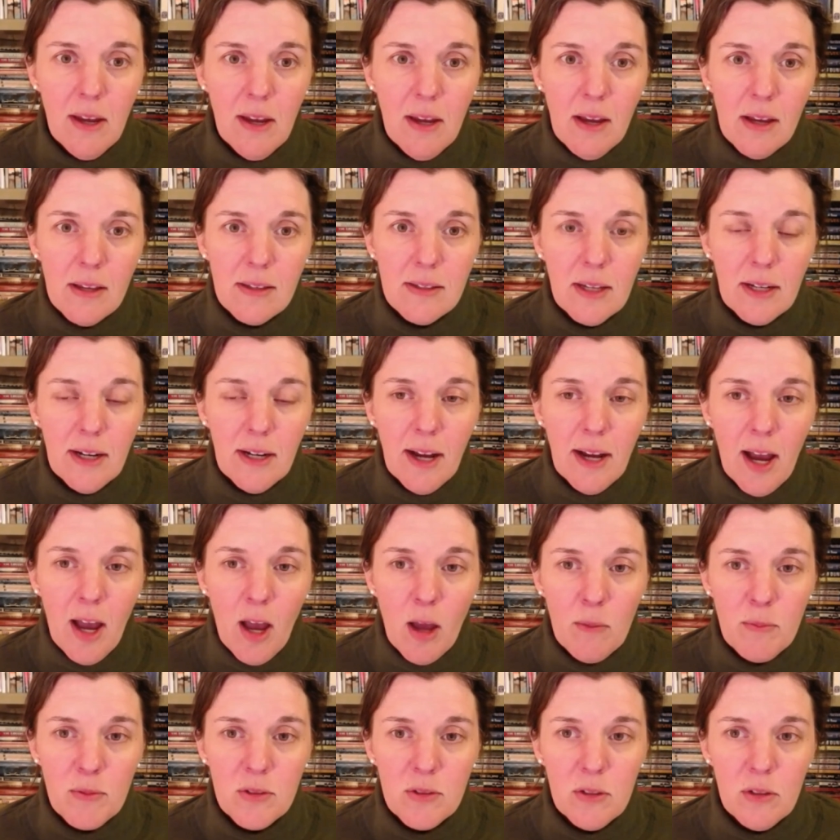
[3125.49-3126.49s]
is that it
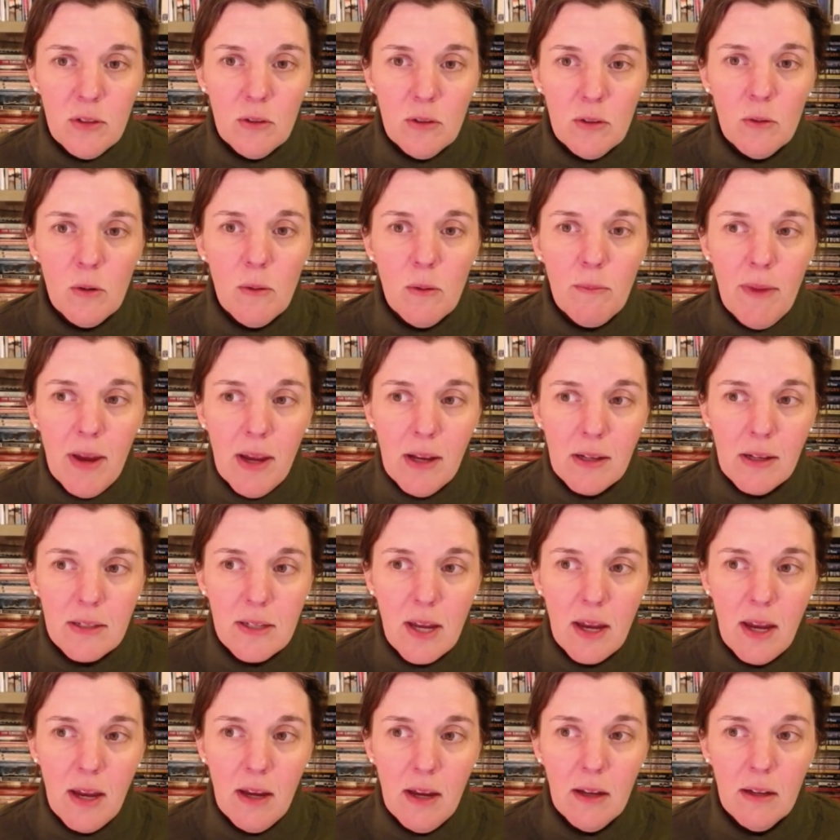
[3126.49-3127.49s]
helps you
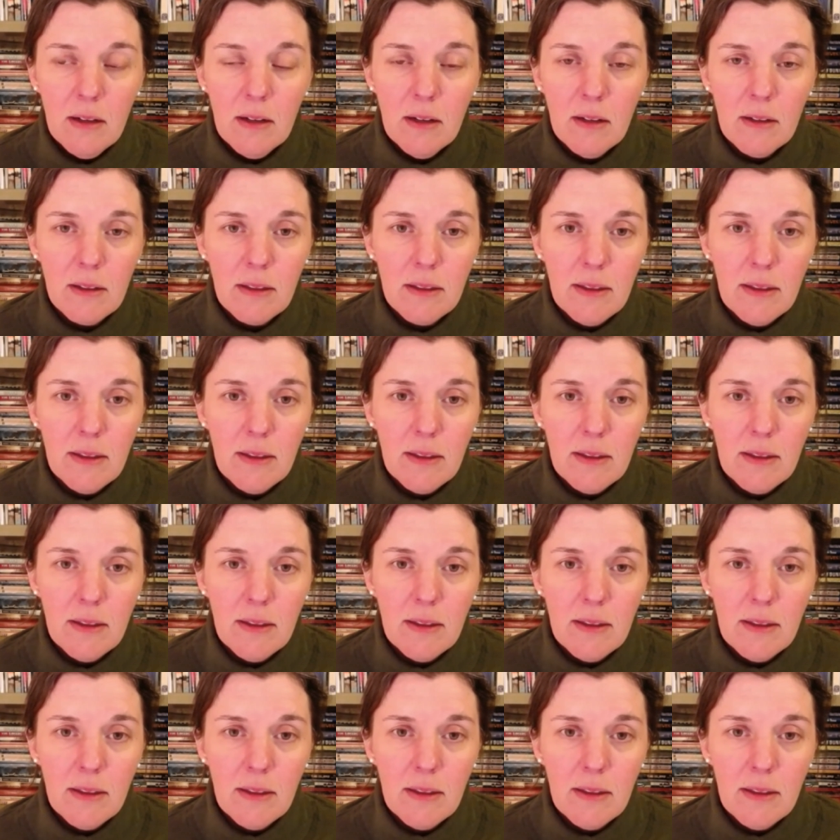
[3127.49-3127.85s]
maintain